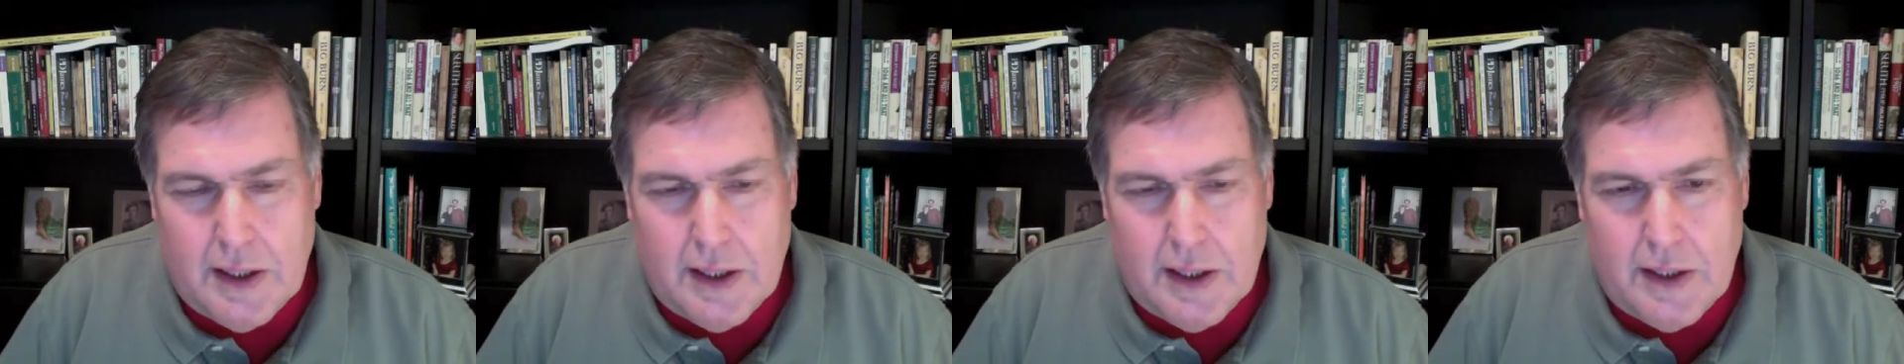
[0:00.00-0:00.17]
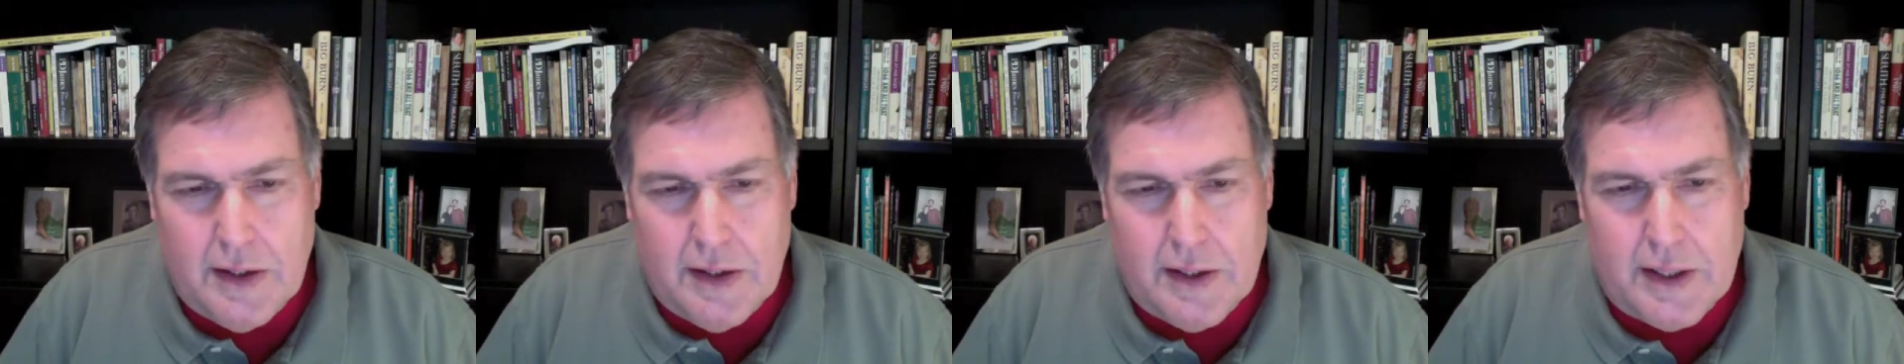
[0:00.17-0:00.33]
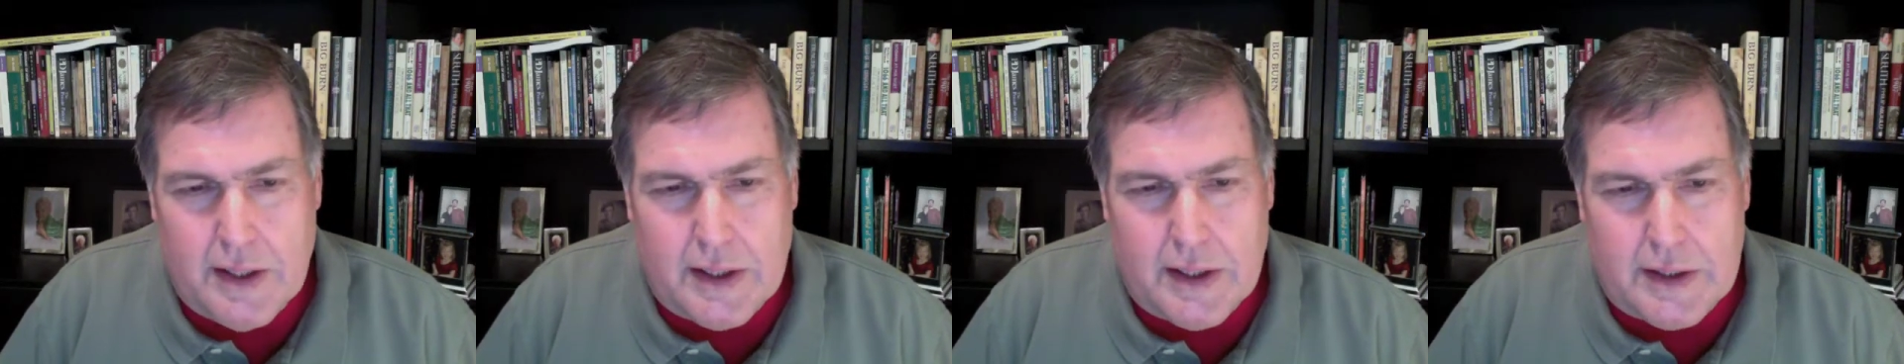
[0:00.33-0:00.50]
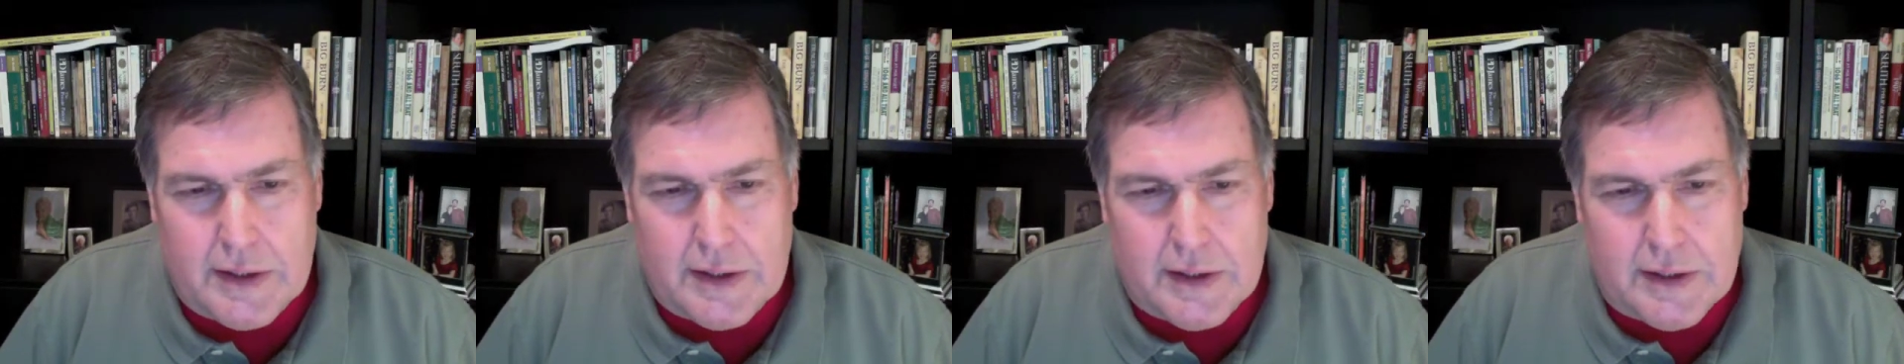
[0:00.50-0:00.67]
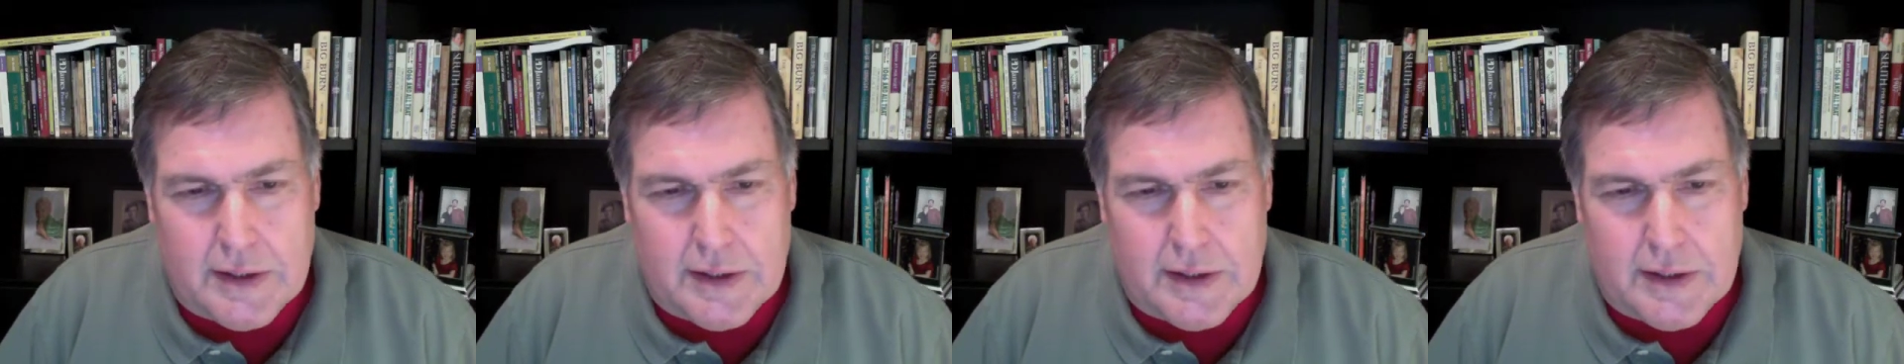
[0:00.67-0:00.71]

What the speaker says: that